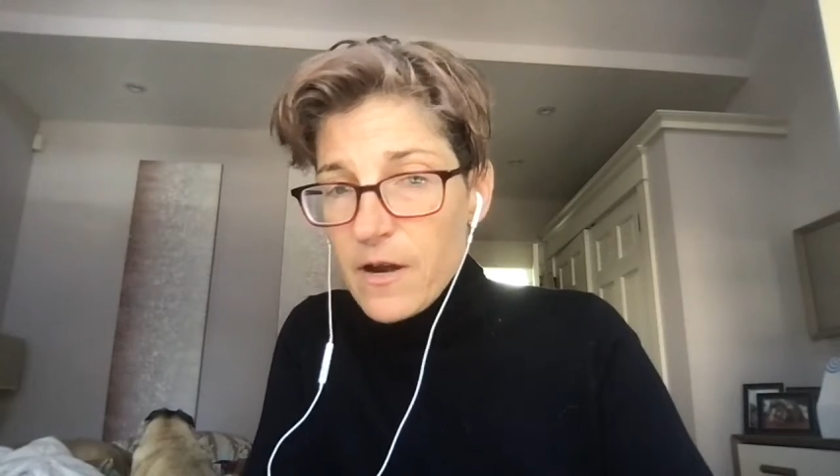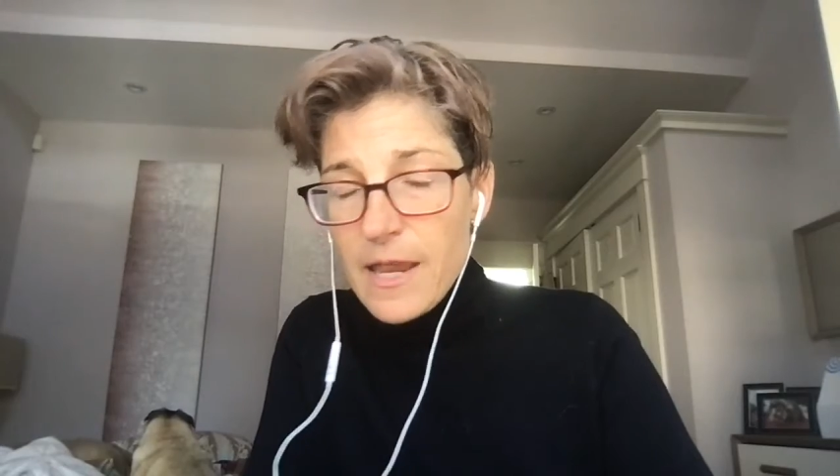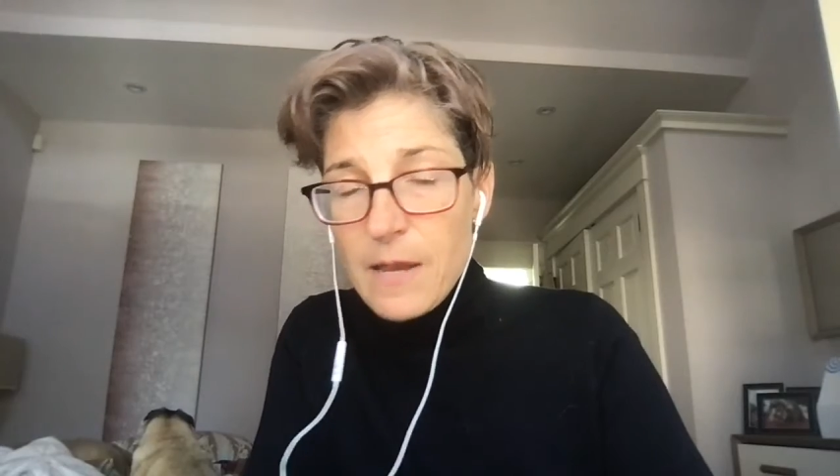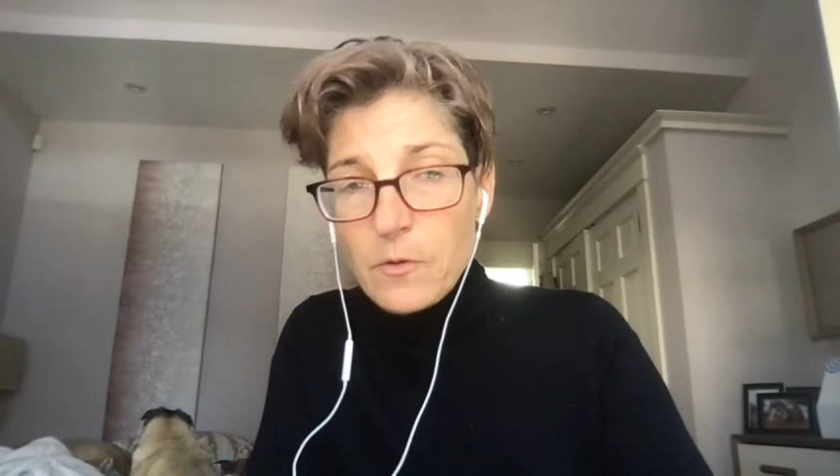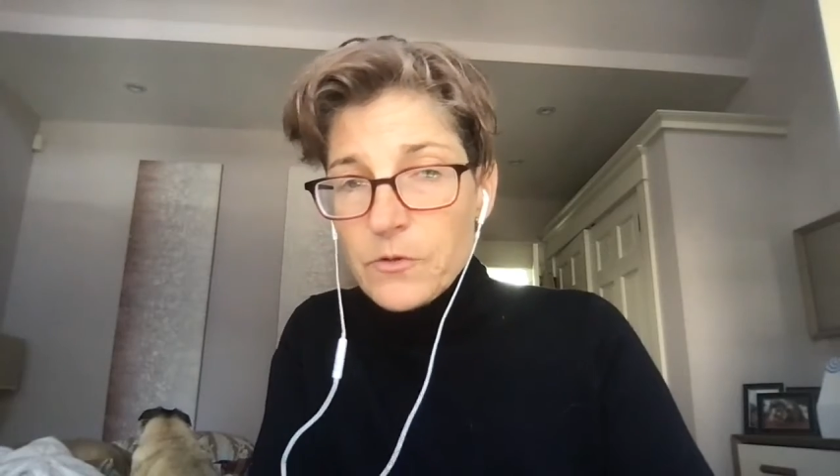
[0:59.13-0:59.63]

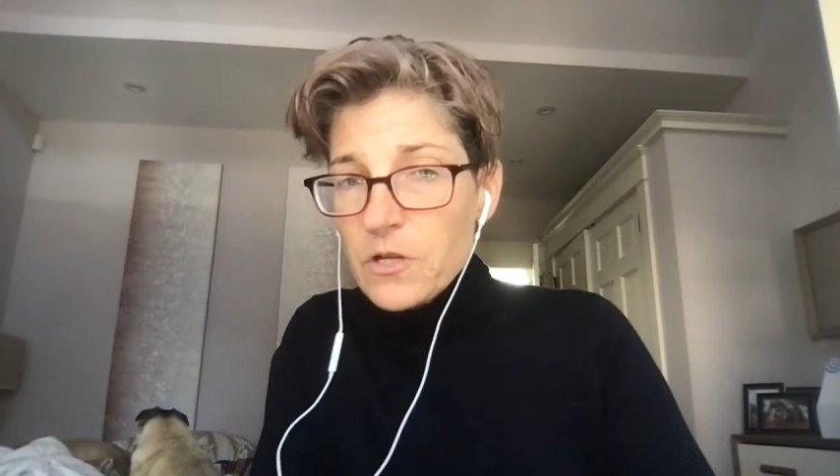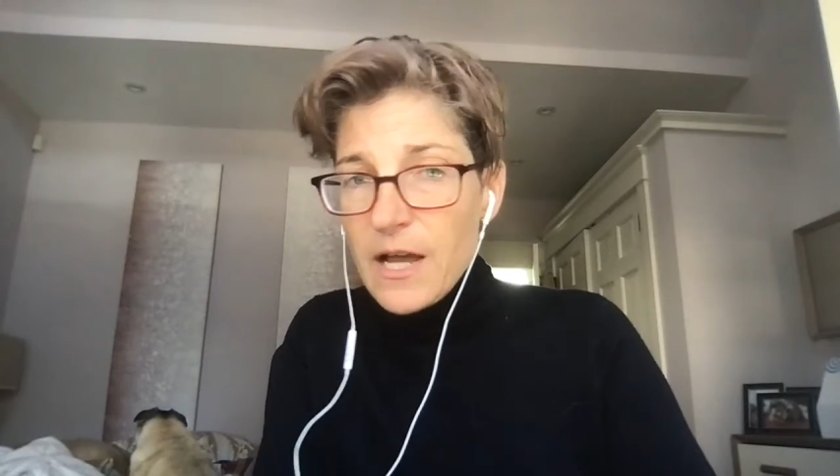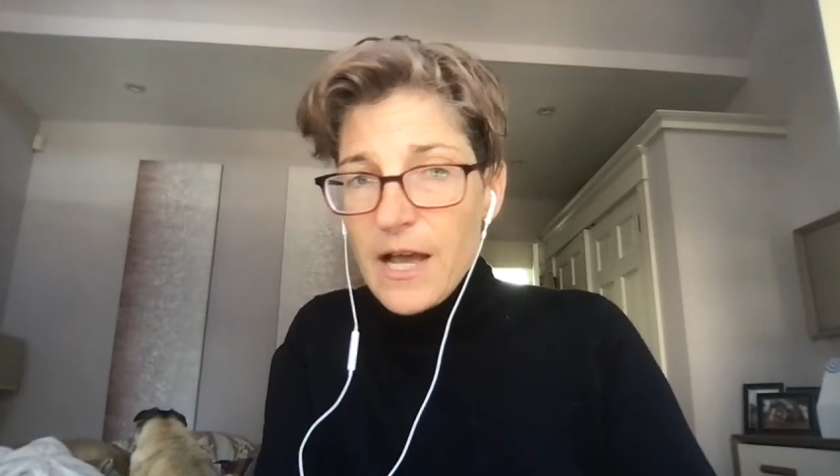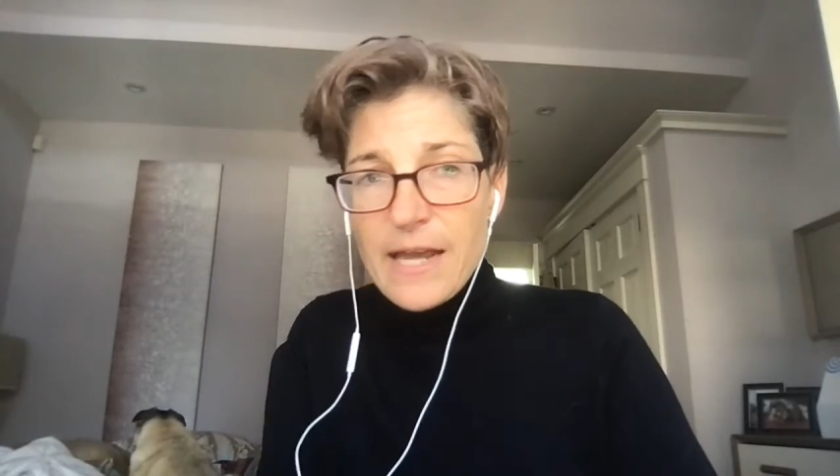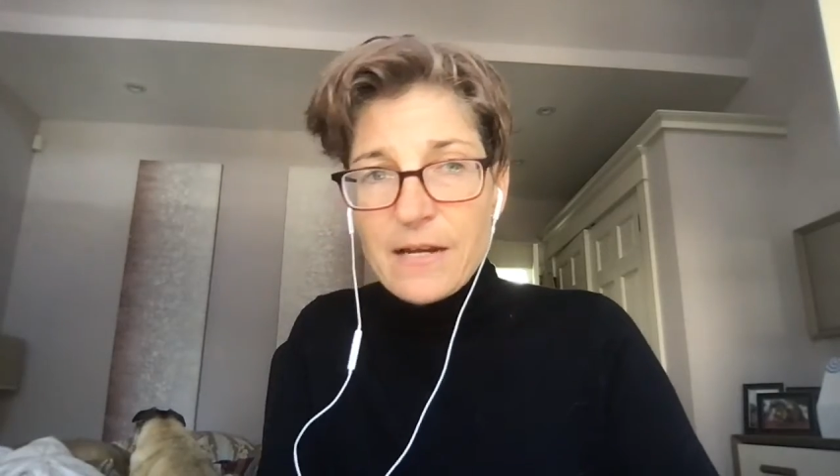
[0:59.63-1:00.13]
able to
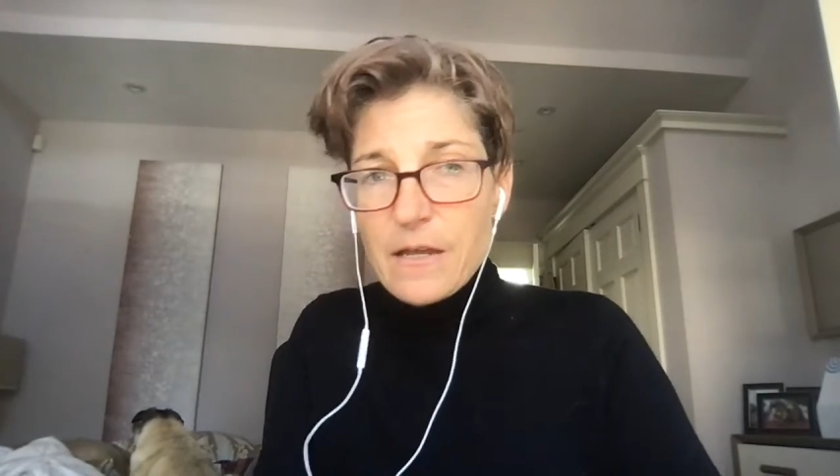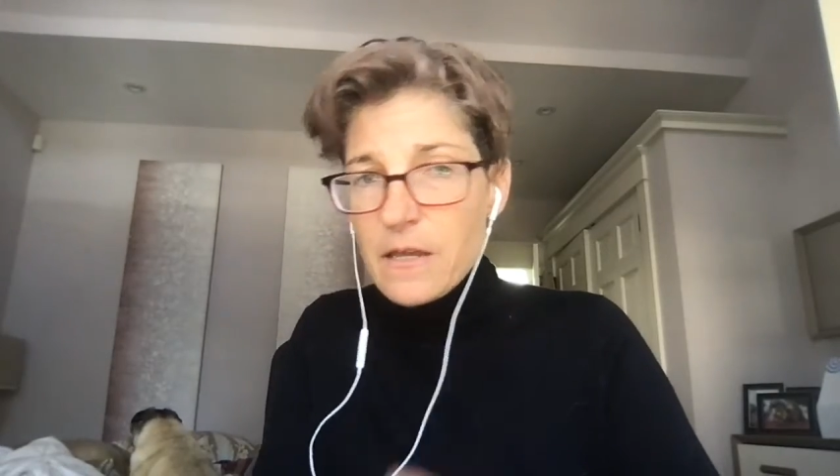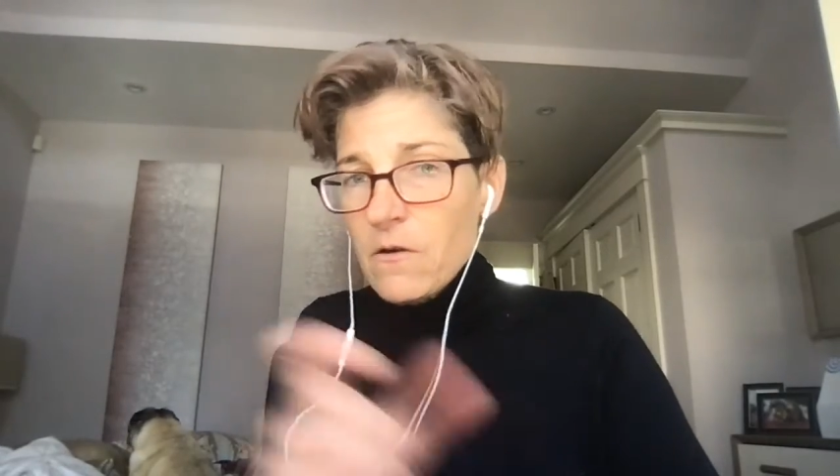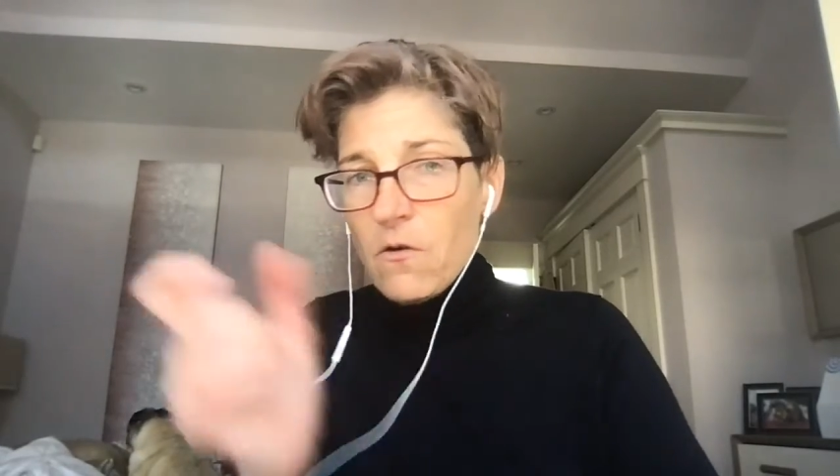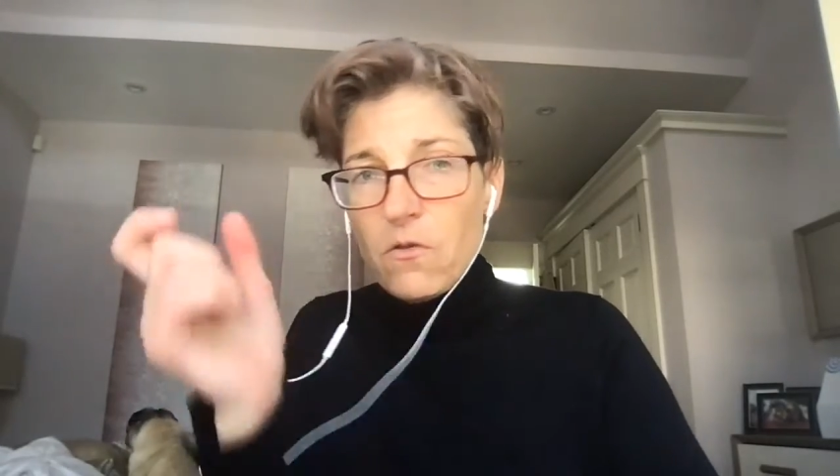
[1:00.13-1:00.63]
kind of
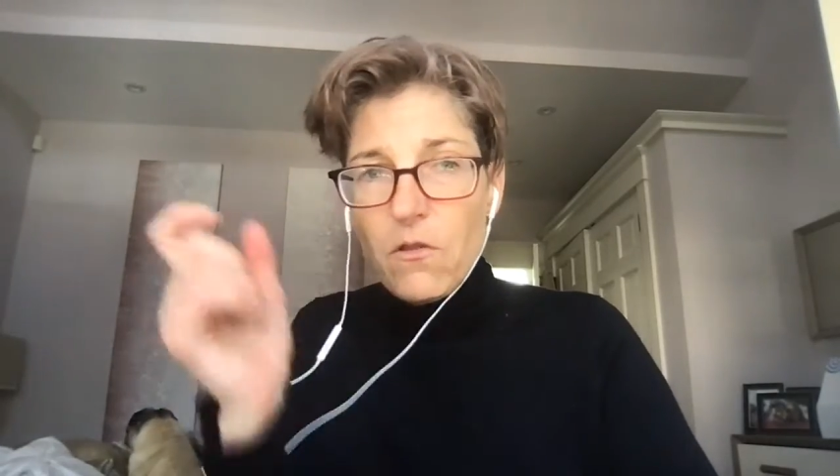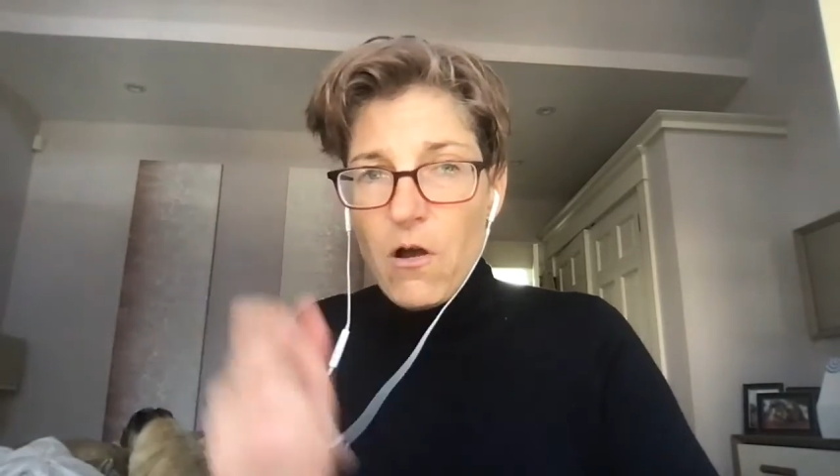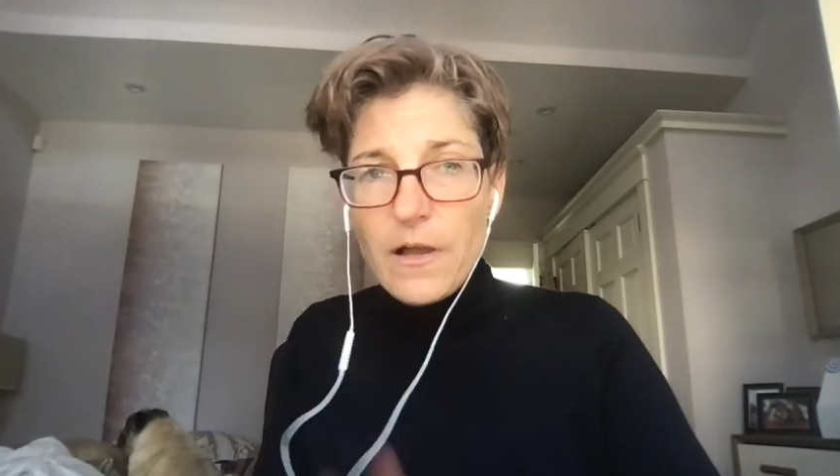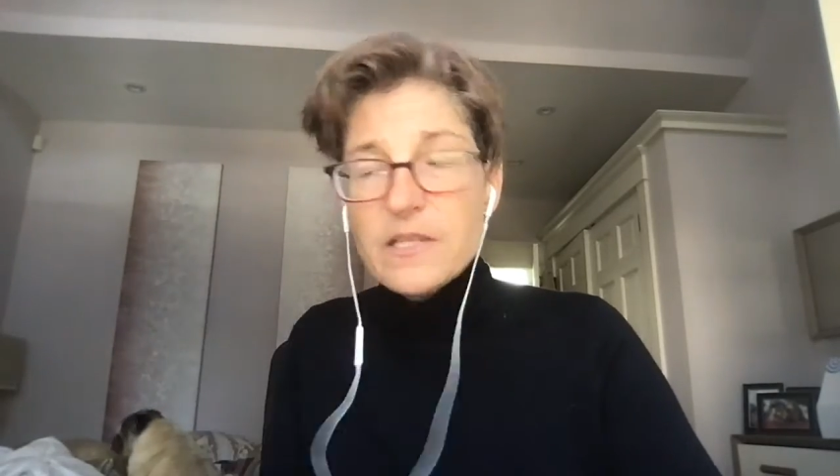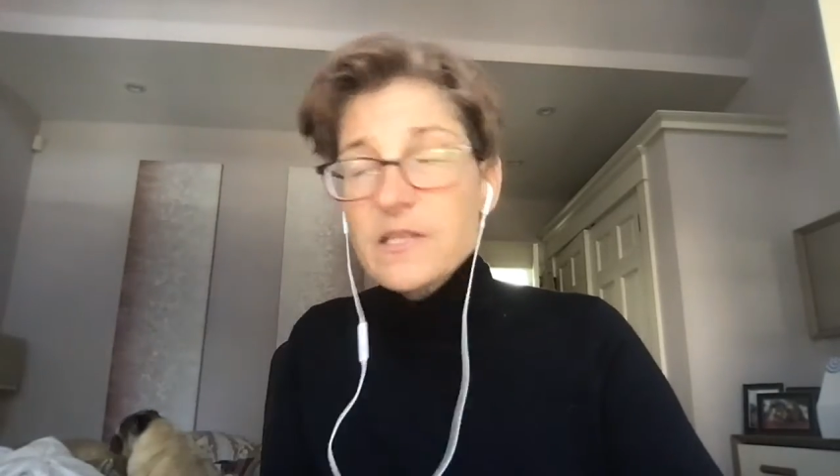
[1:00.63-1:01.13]
the
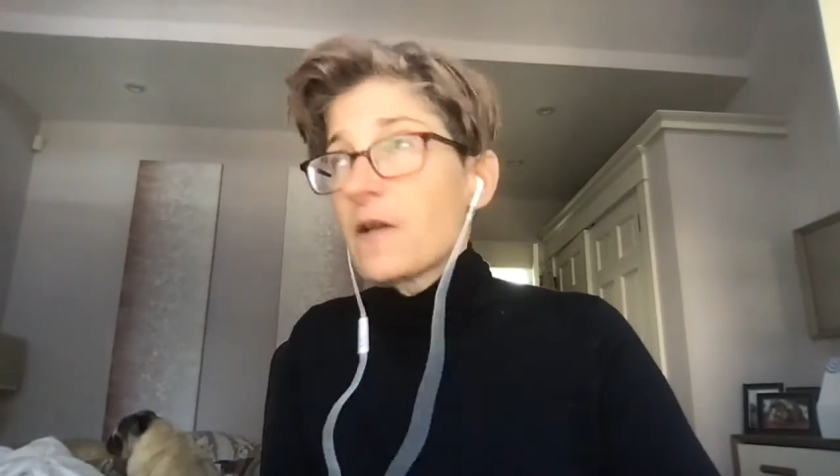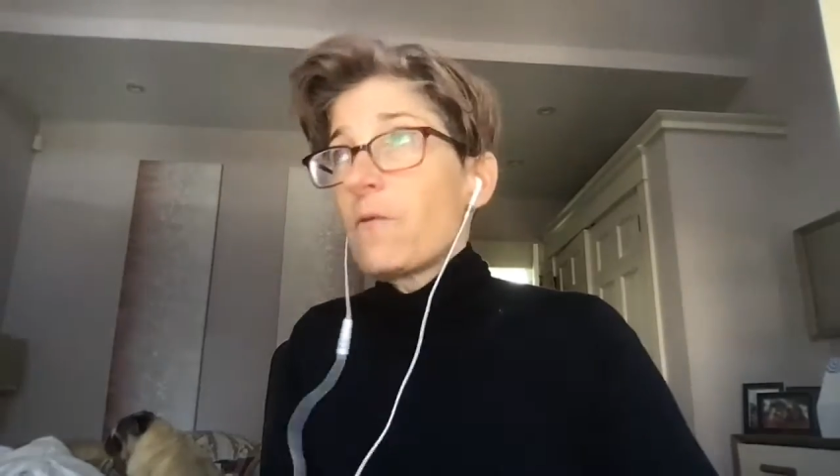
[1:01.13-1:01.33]
longest I